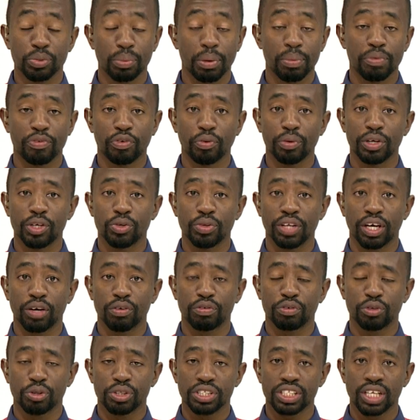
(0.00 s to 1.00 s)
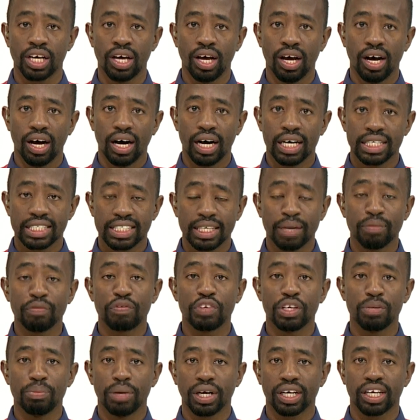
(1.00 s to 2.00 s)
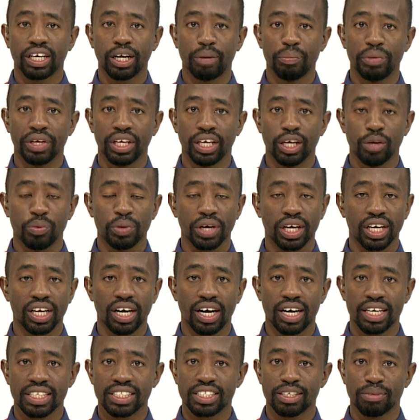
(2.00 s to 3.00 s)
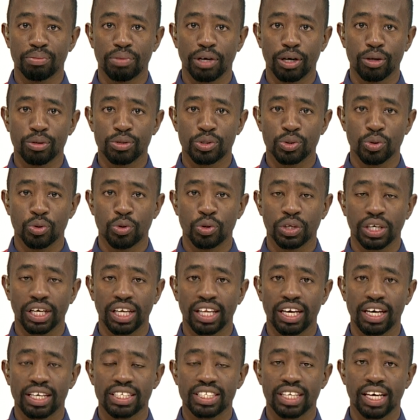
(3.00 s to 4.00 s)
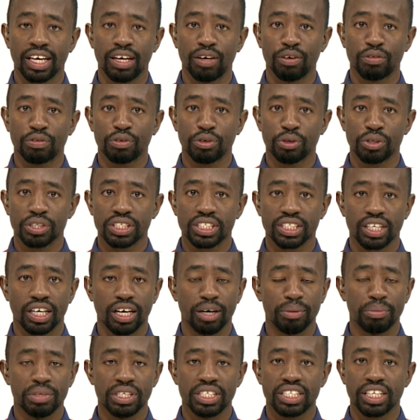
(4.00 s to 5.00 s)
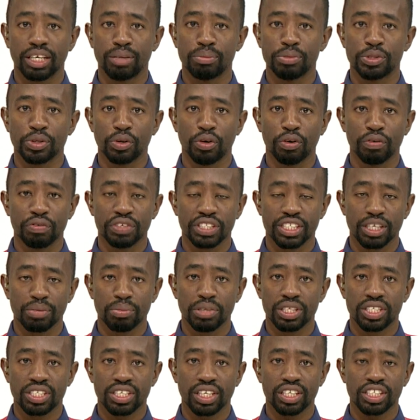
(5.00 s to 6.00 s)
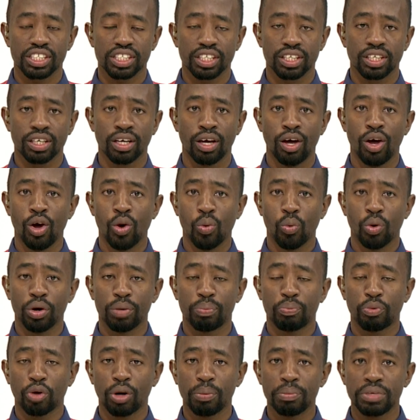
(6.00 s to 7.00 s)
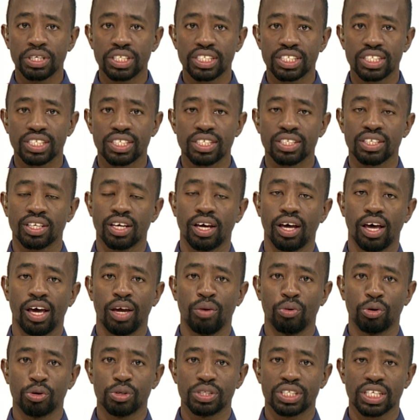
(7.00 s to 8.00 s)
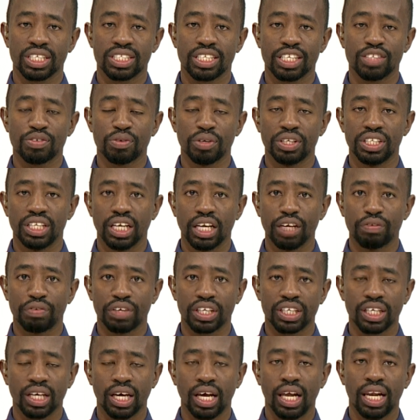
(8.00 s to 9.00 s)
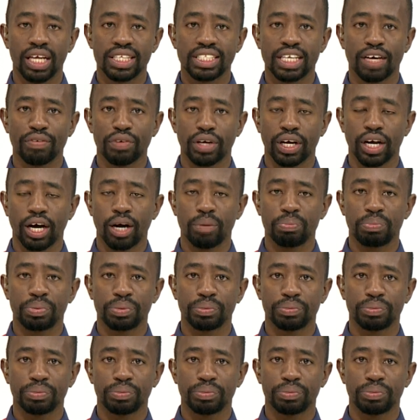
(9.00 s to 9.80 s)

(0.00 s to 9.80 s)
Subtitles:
But before we do that, of course, some feedback coming in. We had asked about Uhuru Kenyatta and, of course, in terms of his administration, what promised and what was successfully delivered. Let's have that up.